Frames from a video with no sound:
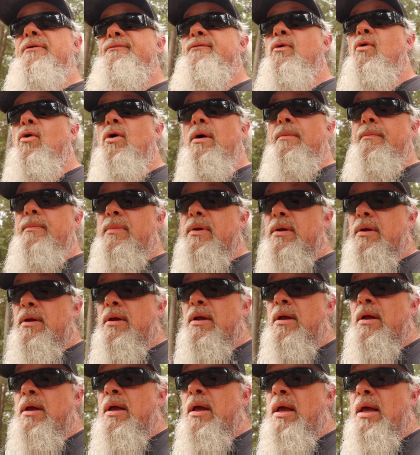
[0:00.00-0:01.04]
for them.
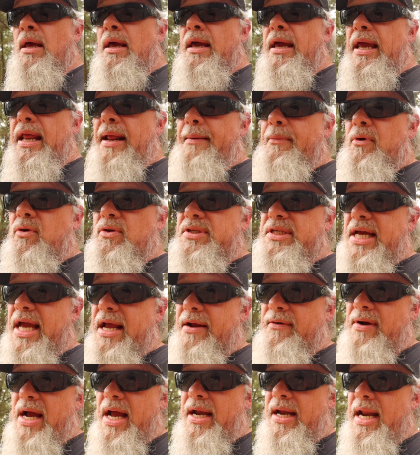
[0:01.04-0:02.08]
And I'm going to tell
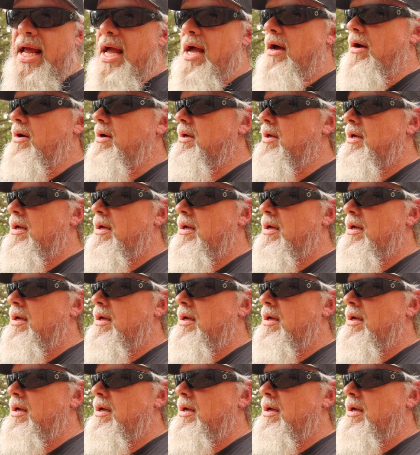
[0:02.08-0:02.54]
you right now,